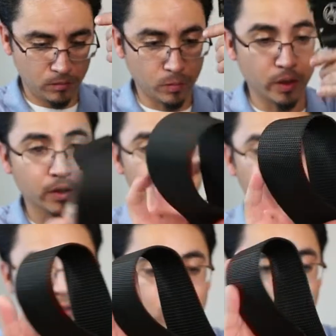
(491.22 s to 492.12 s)
Probably going to be
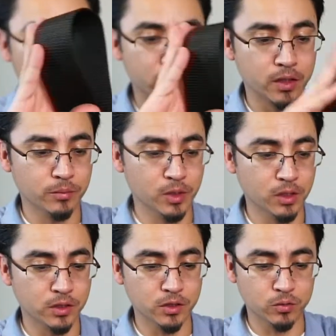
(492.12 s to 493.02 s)
a garage item
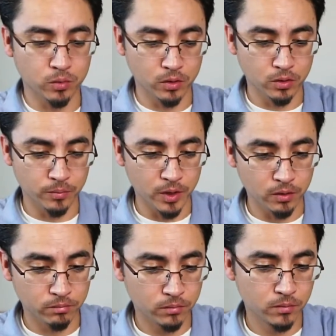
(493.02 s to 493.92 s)
unless it's worth
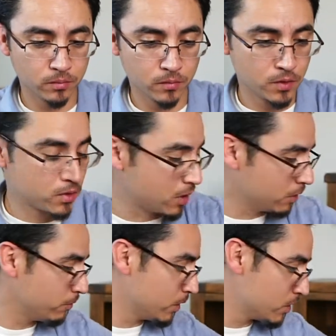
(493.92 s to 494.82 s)
about 10 to
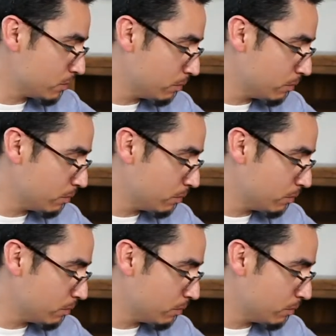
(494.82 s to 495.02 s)
15